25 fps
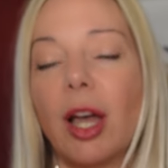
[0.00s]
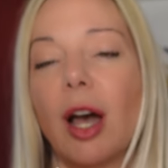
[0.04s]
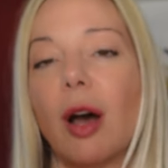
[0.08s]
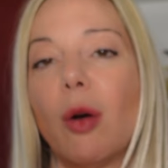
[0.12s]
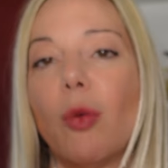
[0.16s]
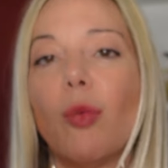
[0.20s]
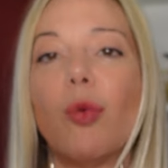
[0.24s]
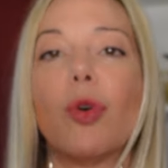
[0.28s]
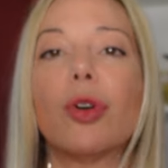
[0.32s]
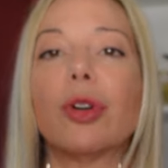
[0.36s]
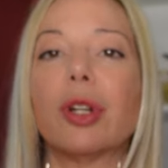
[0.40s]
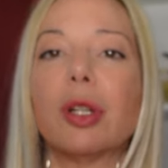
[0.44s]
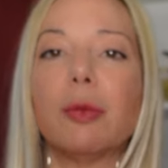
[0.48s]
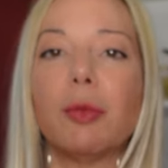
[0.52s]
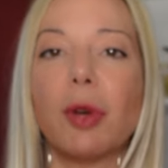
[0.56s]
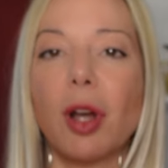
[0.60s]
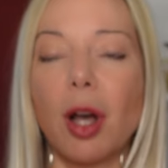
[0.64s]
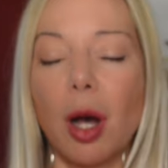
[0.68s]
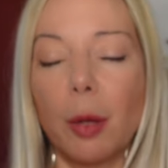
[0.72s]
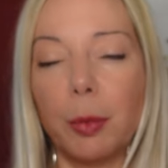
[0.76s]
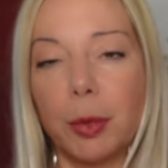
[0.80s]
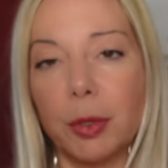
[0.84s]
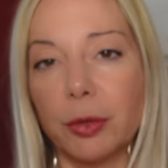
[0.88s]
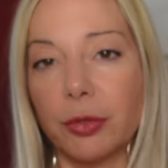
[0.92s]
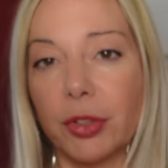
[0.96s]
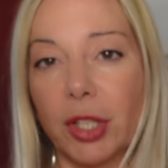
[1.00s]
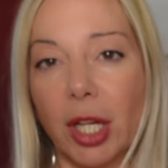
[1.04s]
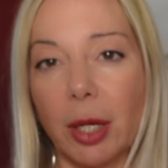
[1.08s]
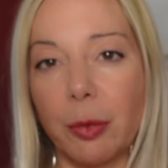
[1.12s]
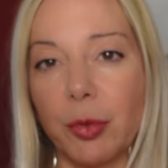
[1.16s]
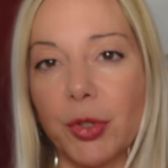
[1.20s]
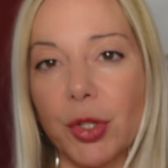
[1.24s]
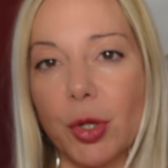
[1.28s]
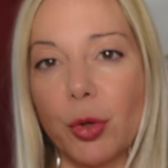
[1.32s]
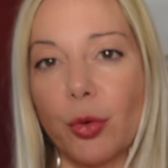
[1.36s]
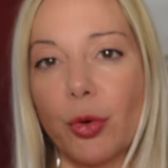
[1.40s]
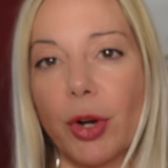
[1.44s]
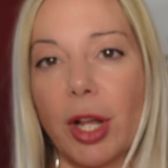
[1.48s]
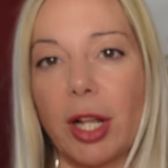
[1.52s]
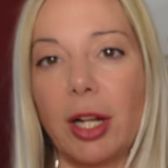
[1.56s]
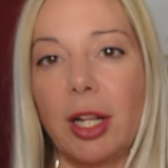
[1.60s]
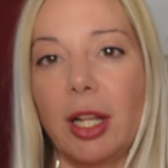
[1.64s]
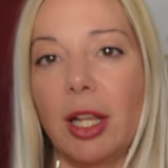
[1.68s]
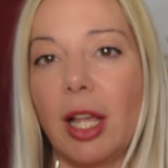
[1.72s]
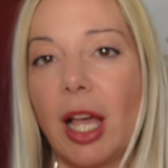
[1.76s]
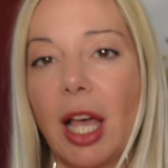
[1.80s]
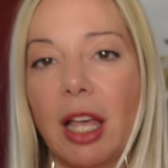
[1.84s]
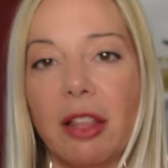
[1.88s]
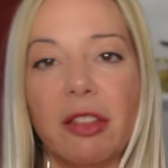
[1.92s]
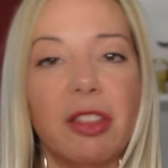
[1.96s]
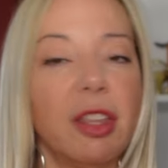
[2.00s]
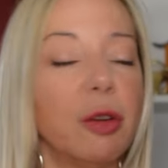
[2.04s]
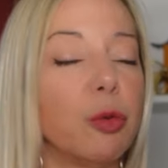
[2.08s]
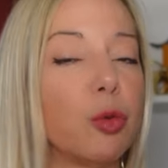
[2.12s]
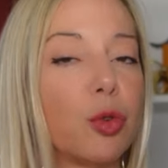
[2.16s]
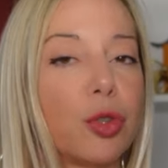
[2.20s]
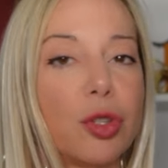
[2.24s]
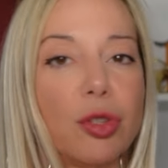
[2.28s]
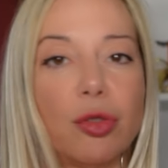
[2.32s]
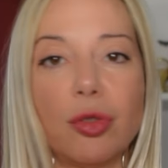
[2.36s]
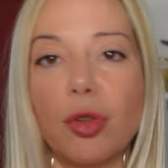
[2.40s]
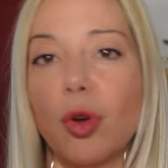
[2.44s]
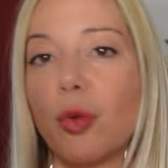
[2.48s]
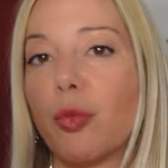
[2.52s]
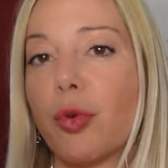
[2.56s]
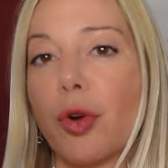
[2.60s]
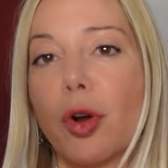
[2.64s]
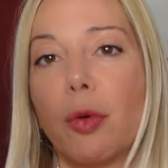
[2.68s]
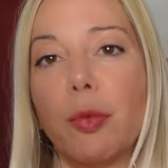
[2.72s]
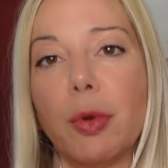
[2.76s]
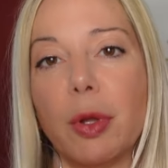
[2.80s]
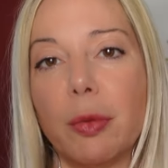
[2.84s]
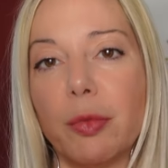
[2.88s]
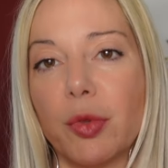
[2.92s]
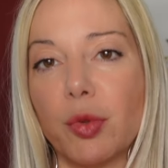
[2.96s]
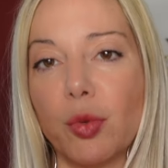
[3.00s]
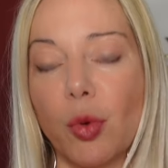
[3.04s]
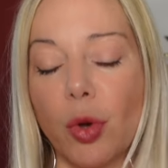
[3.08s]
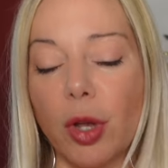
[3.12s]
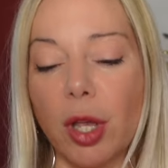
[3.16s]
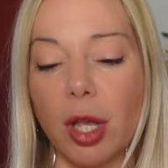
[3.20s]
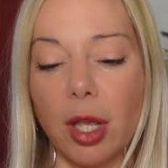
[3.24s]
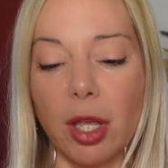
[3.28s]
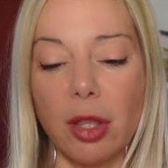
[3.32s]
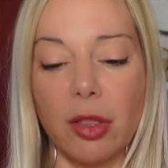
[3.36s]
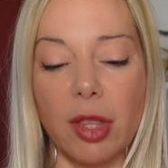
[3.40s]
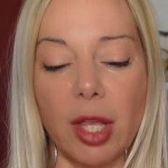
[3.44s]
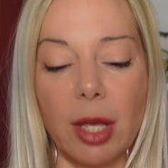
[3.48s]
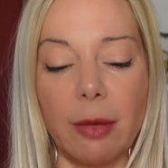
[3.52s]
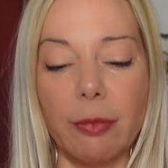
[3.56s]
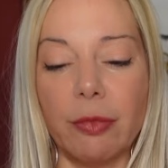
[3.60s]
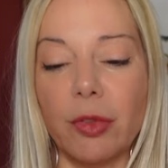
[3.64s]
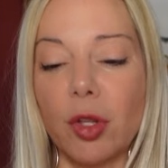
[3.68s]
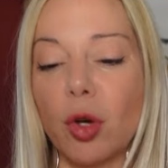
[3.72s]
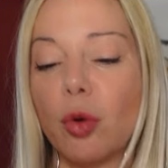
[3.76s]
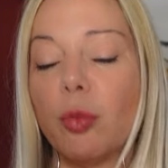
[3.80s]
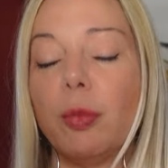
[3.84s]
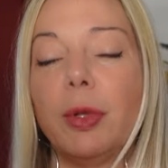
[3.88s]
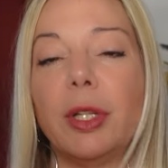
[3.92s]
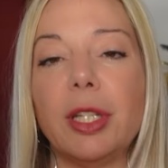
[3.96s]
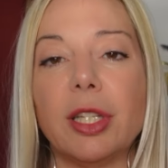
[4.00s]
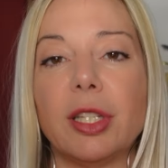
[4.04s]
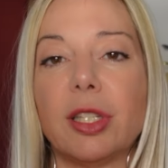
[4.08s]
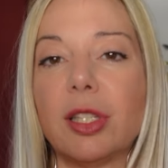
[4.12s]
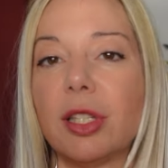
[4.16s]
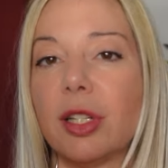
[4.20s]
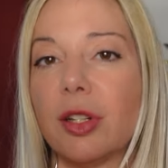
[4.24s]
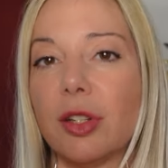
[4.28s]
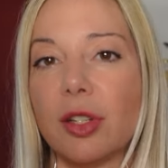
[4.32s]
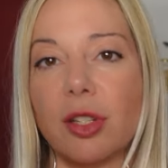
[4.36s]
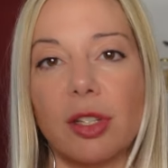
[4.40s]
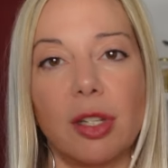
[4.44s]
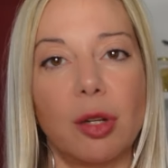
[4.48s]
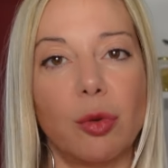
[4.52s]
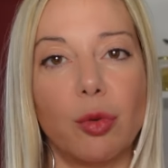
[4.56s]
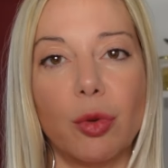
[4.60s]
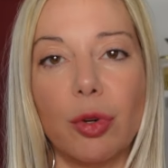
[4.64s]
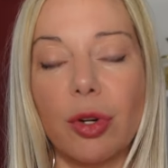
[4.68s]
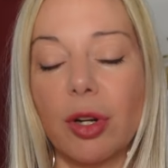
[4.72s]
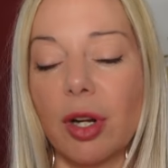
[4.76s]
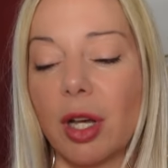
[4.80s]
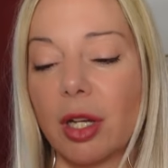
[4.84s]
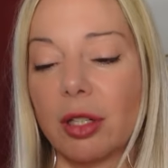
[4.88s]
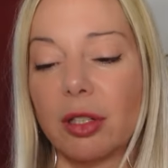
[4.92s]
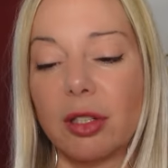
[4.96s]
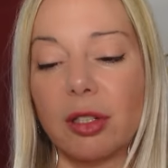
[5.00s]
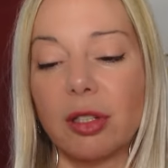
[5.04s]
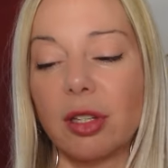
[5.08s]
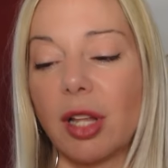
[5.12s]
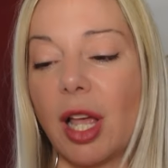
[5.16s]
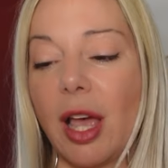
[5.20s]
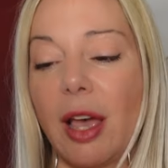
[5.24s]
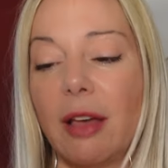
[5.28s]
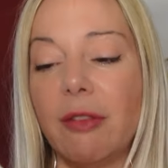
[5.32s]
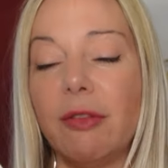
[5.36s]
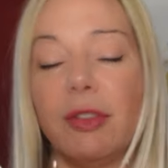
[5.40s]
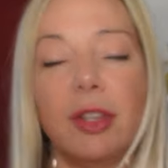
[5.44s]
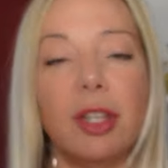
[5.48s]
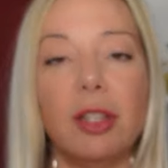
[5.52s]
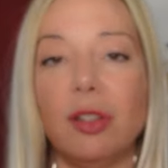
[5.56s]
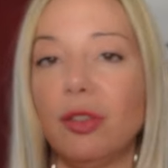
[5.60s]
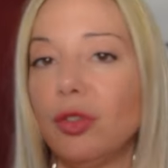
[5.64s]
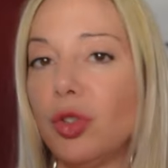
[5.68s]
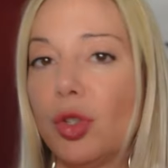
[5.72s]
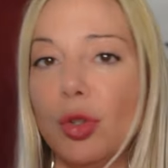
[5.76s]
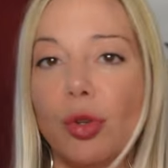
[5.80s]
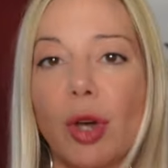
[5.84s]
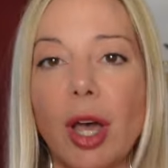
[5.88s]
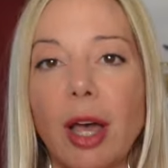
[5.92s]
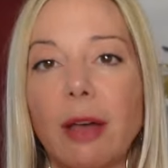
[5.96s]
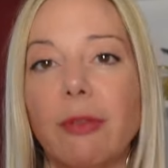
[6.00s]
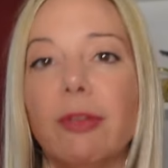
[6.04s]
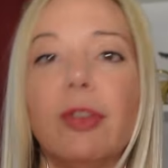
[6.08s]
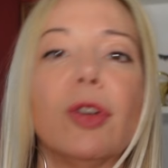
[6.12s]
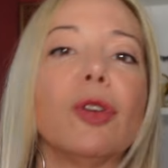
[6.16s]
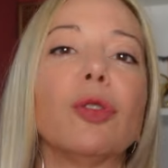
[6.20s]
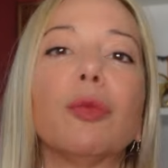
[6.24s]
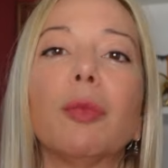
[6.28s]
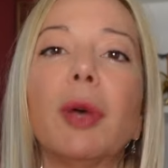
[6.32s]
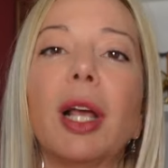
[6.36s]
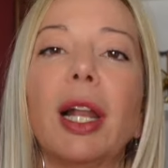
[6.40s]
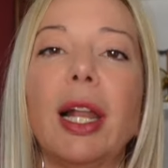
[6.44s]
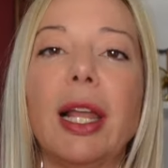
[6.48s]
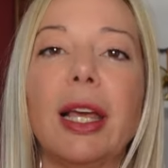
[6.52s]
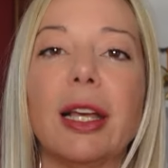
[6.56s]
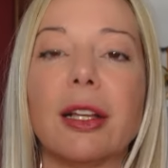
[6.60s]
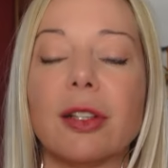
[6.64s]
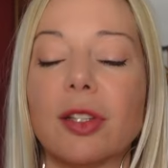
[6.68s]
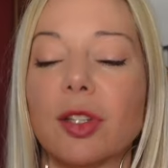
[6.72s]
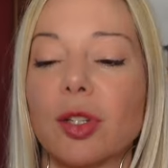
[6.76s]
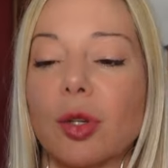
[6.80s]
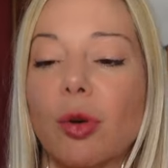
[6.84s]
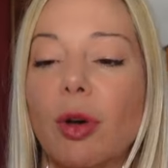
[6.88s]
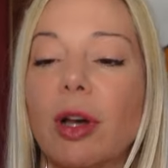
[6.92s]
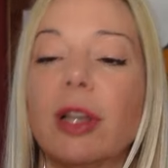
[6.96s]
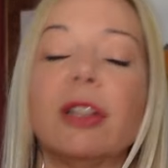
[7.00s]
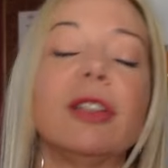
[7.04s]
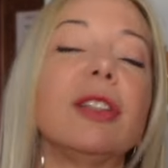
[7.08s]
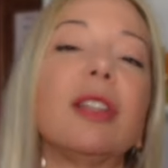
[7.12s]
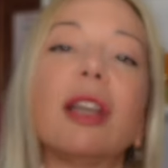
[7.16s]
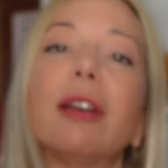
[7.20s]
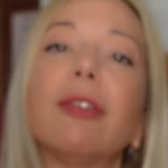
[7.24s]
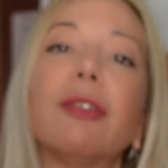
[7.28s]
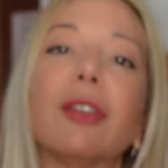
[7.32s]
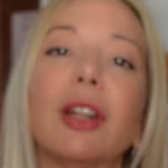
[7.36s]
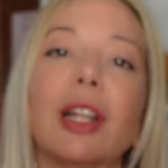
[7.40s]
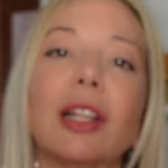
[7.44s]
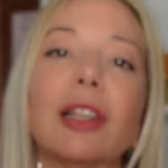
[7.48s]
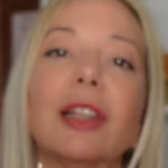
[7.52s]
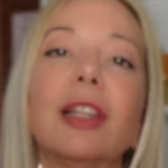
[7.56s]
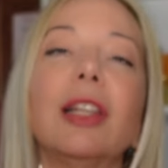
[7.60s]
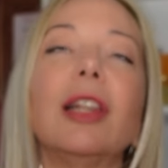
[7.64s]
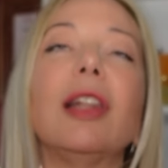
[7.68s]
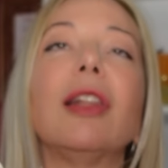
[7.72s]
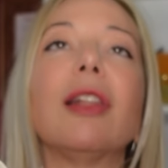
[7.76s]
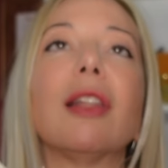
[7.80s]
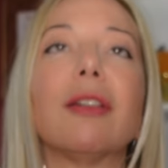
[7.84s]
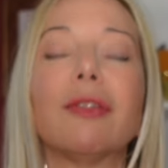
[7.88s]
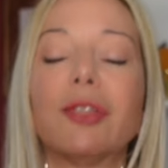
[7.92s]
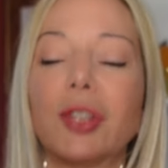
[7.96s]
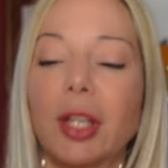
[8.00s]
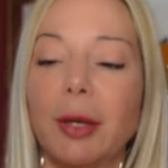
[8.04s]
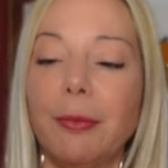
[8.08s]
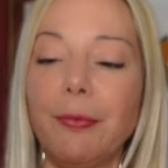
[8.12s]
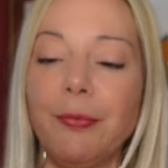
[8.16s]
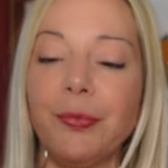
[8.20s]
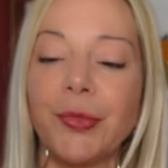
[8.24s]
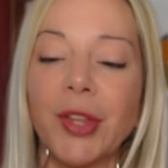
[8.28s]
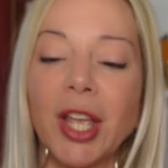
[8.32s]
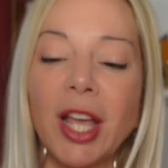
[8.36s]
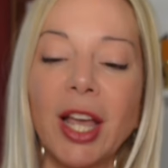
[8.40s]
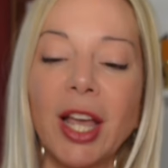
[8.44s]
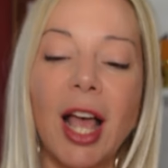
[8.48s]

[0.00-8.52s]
I worn them a couple of times already, and there was no problems walking in them, no blisters. They were not heavy, too heavy on my legs, so I definitely love them.